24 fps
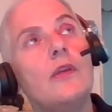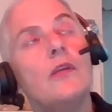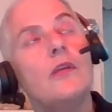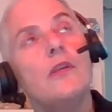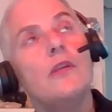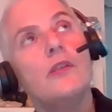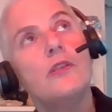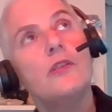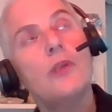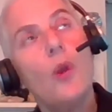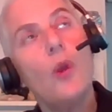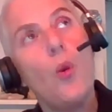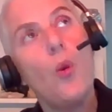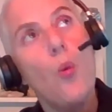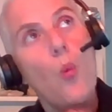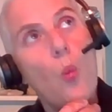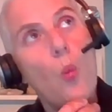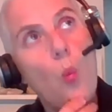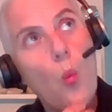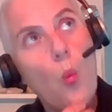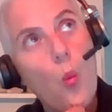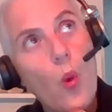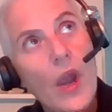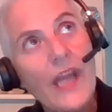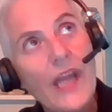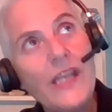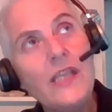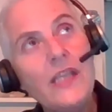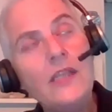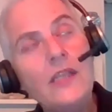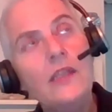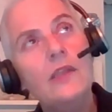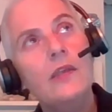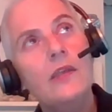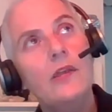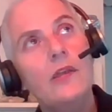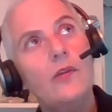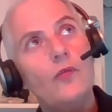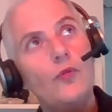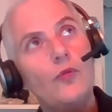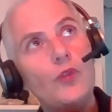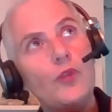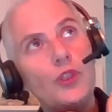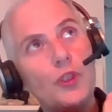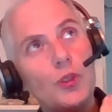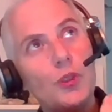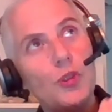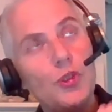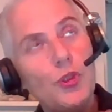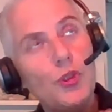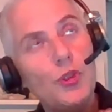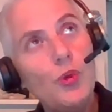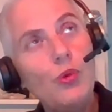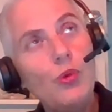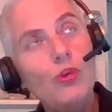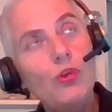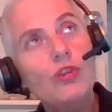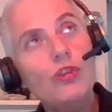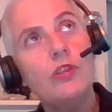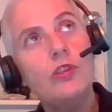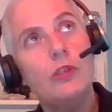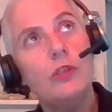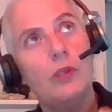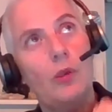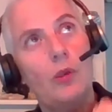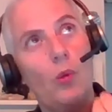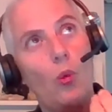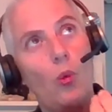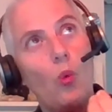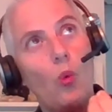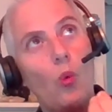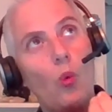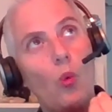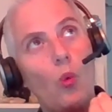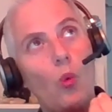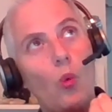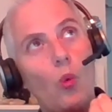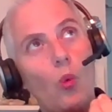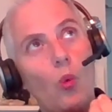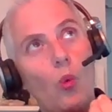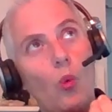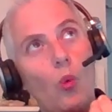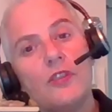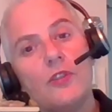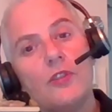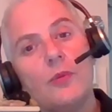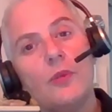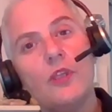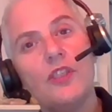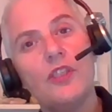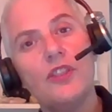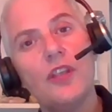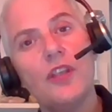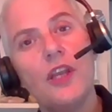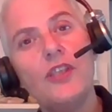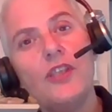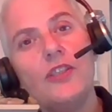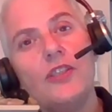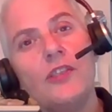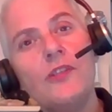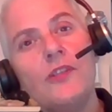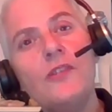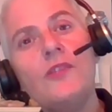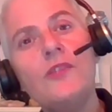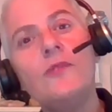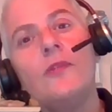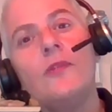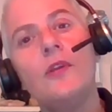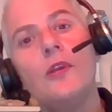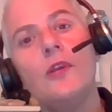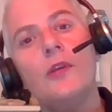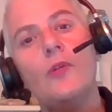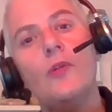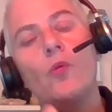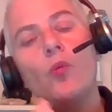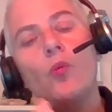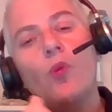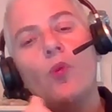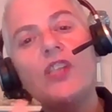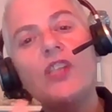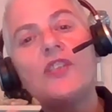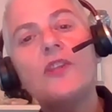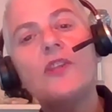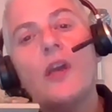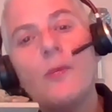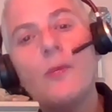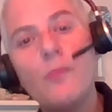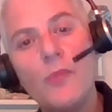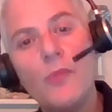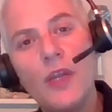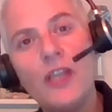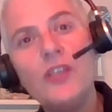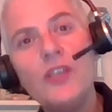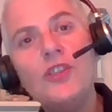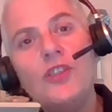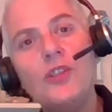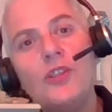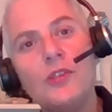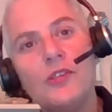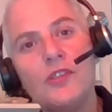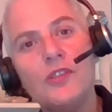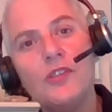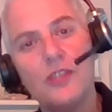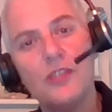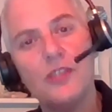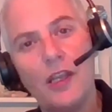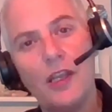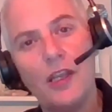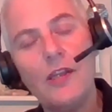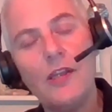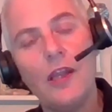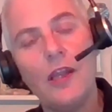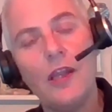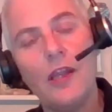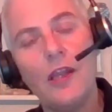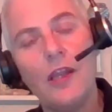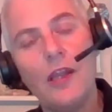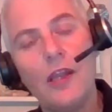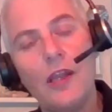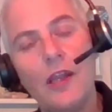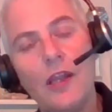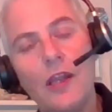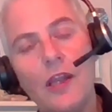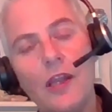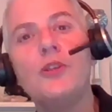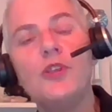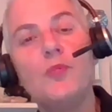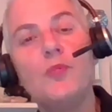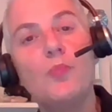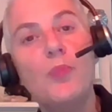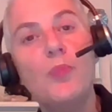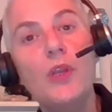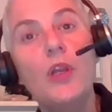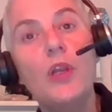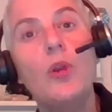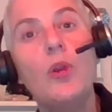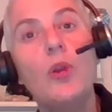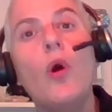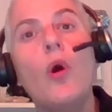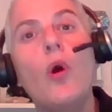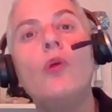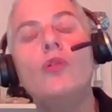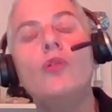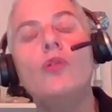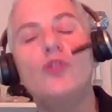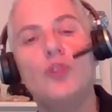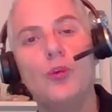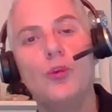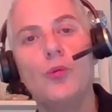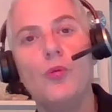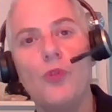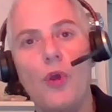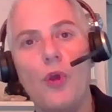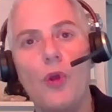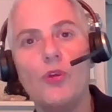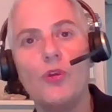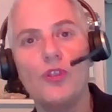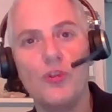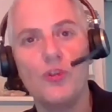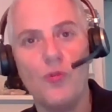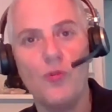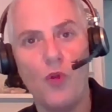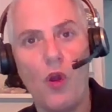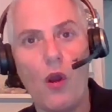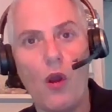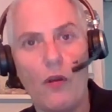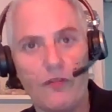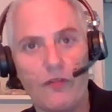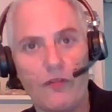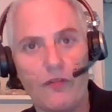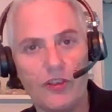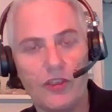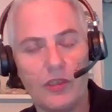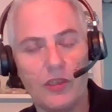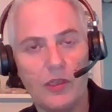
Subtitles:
so when would you use which visualization, which dimensions and expressions belong to those graphs?